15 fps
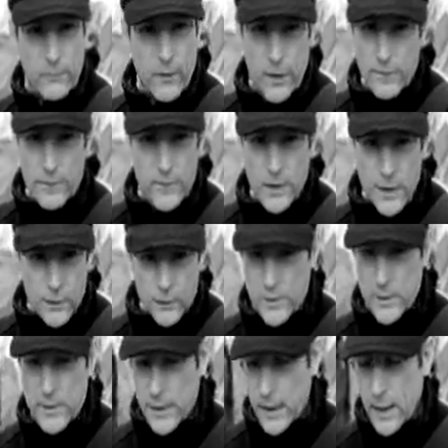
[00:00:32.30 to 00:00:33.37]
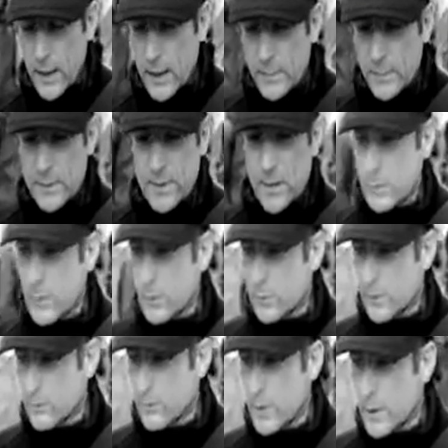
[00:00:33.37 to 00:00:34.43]
5,000 times the
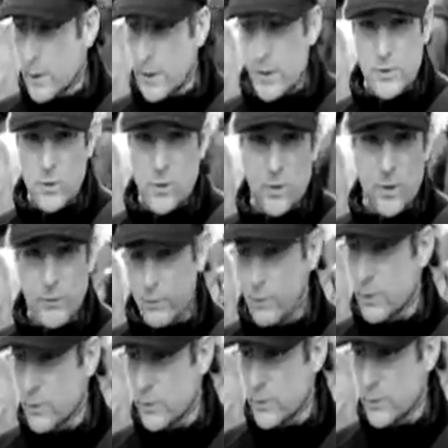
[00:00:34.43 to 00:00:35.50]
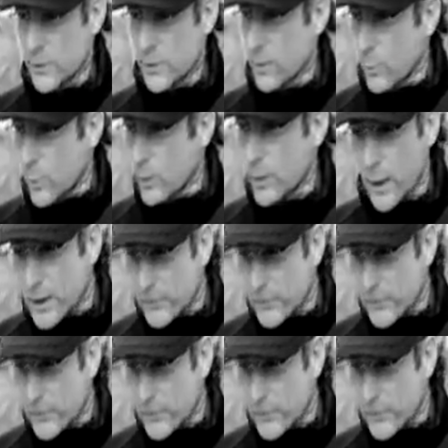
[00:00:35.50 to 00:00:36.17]
amount of money that you could ever use in one